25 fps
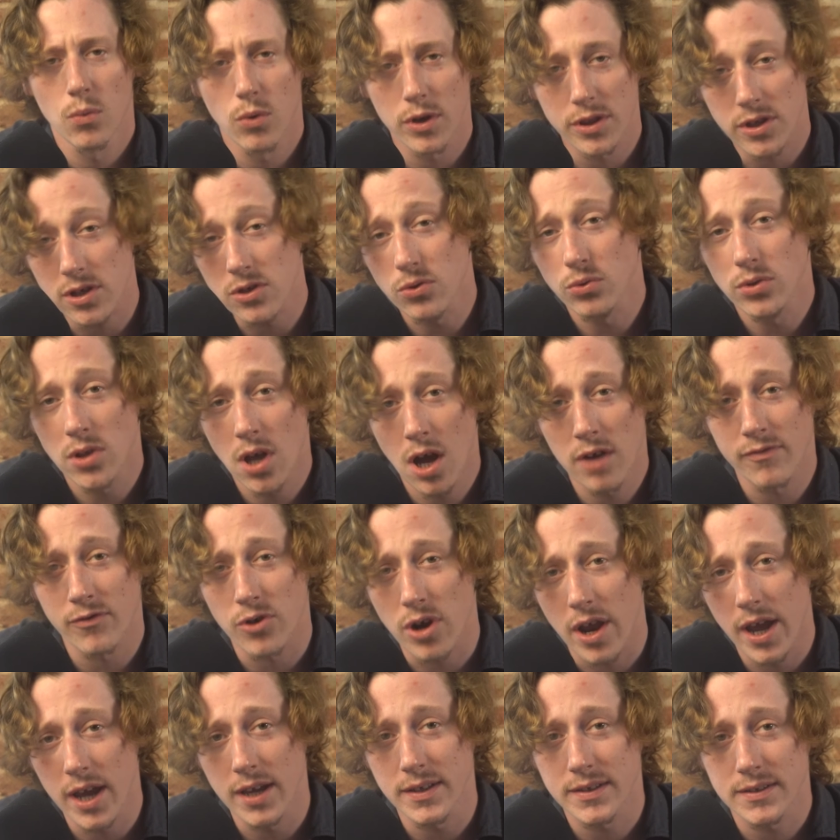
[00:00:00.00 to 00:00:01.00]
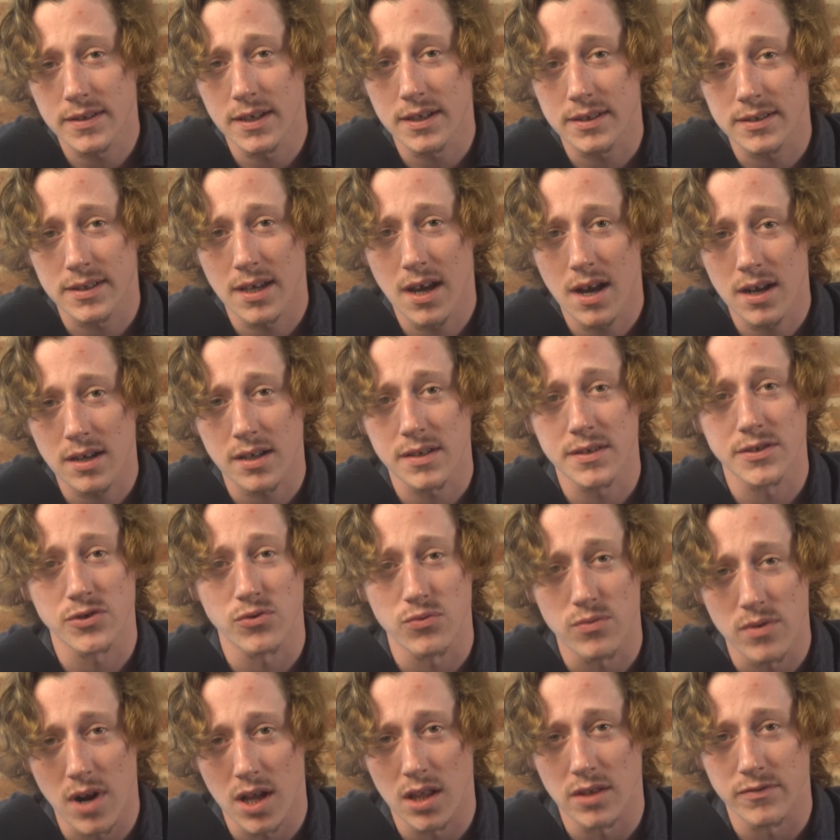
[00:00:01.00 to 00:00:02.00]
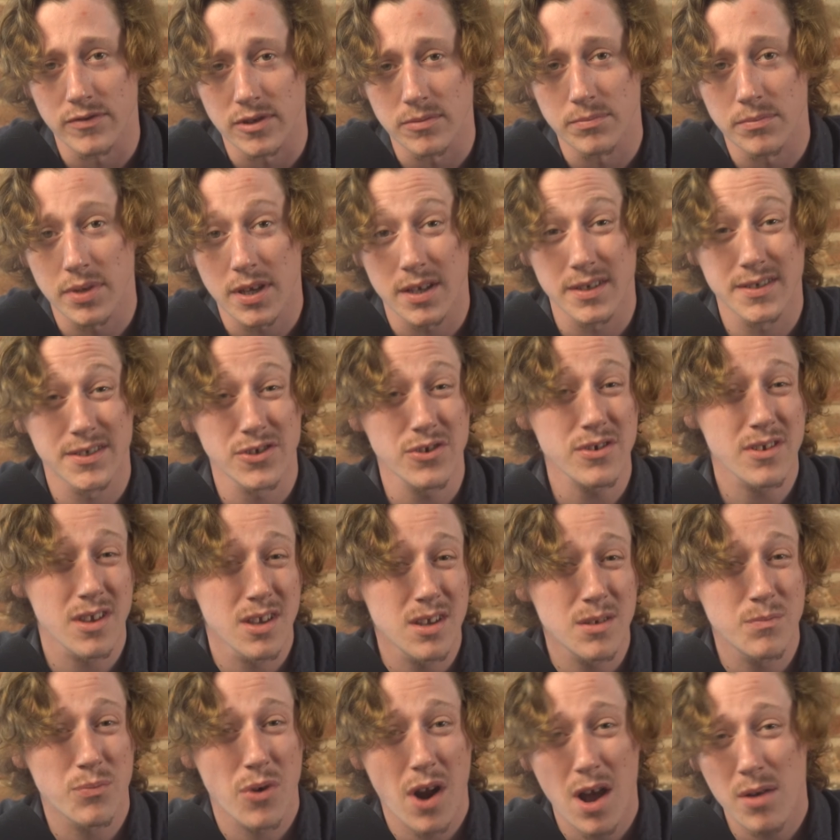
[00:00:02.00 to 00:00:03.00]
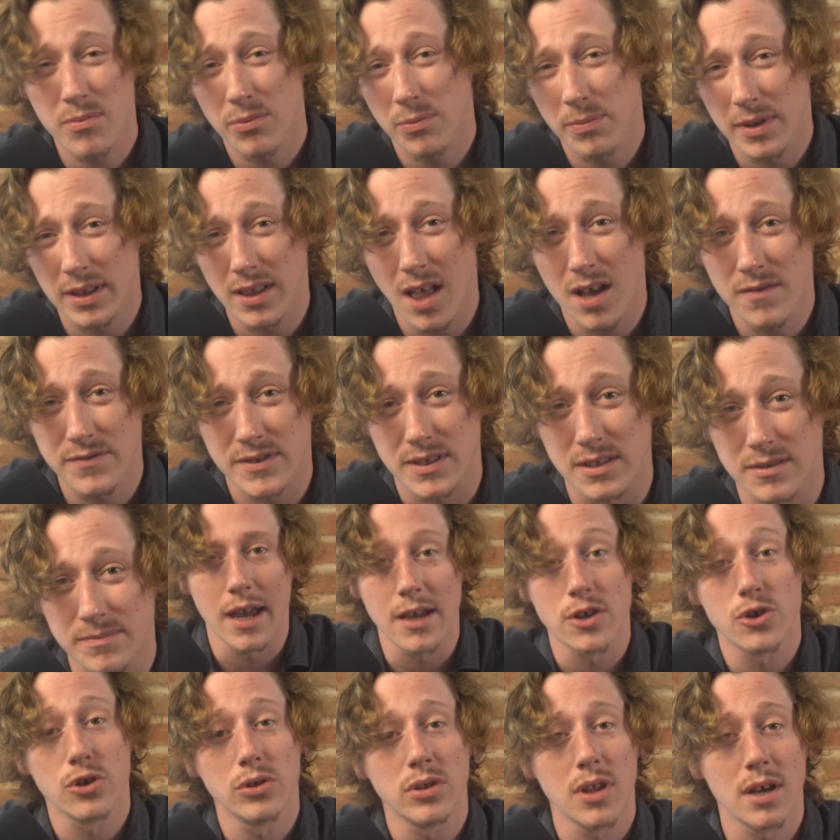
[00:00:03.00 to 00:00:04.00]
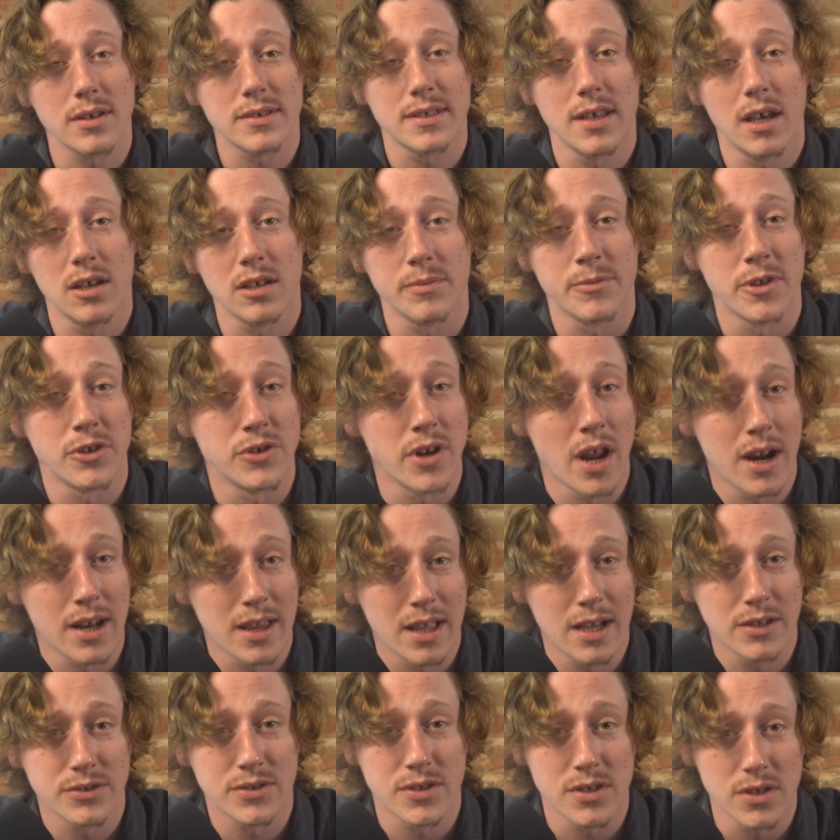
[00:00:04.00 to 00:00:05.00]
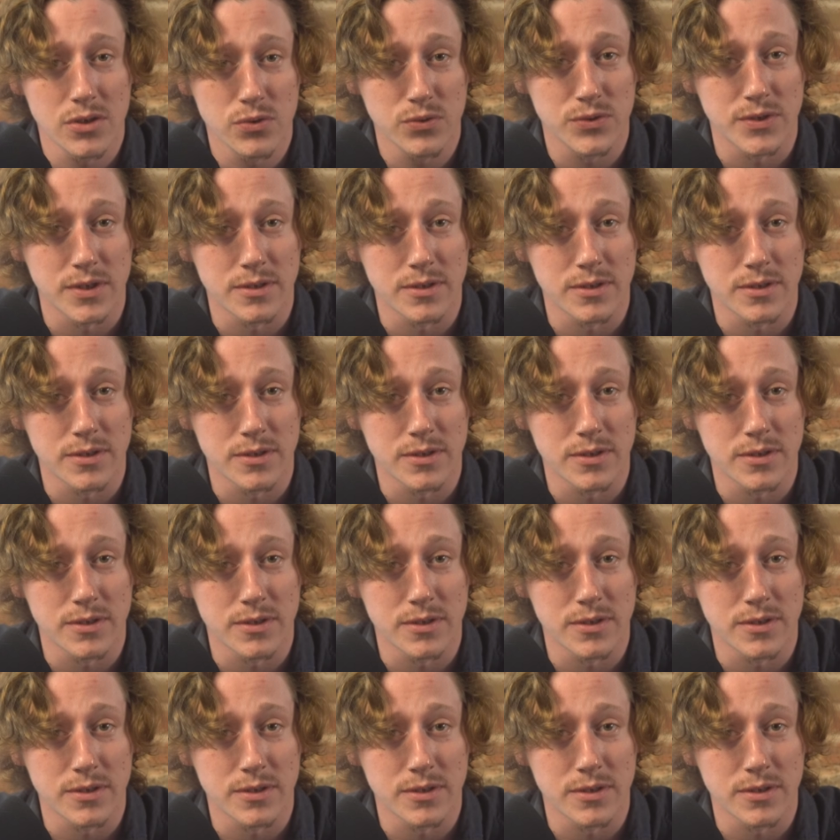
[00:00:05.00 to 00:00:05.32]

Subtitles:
Whether you love or hate TikTok is irrelevant because your kid probably loves it, and good luck telling them they're not allowed to use